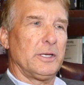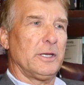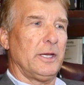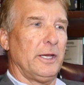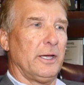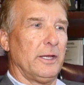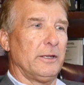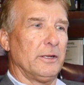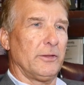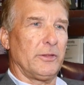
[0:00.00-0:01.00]

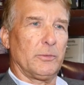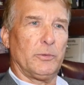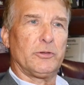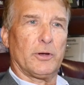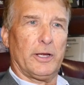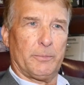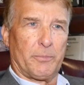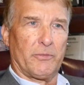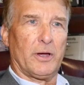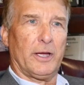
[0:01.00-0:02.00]
And I think we try to
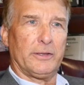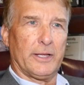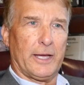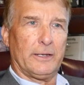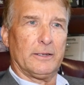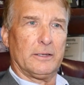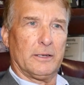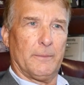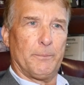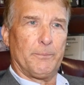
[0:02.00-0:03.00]
provide that
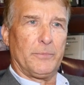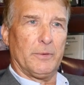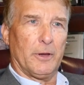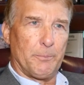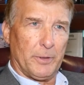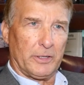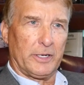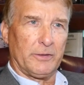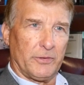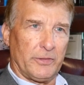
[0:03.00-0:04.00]

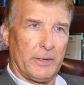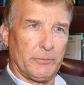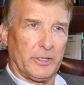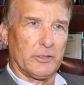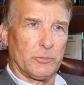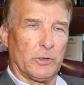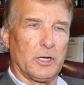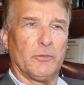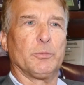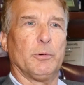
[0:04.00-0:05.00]
ability for them to get to a
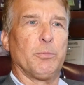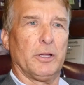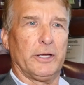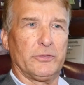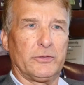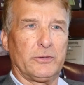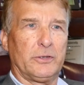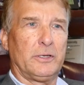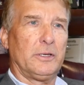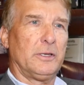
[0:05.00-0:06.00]
comfortable place,
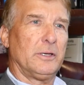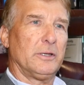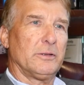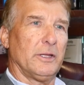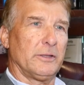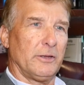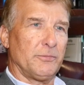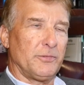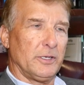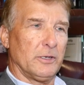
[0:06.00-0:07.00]
that they
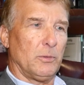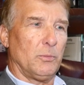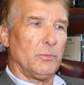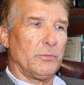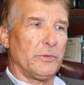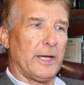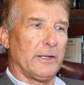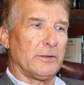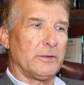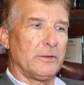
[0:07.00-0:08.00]
feel
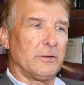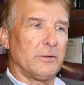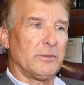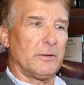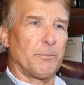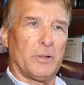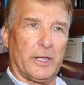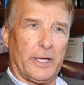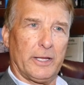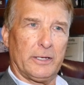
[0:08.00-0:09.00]
that the
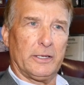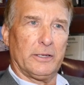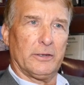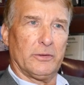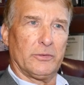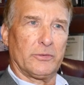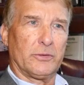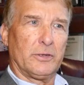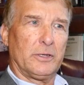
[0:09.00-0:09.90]
plan is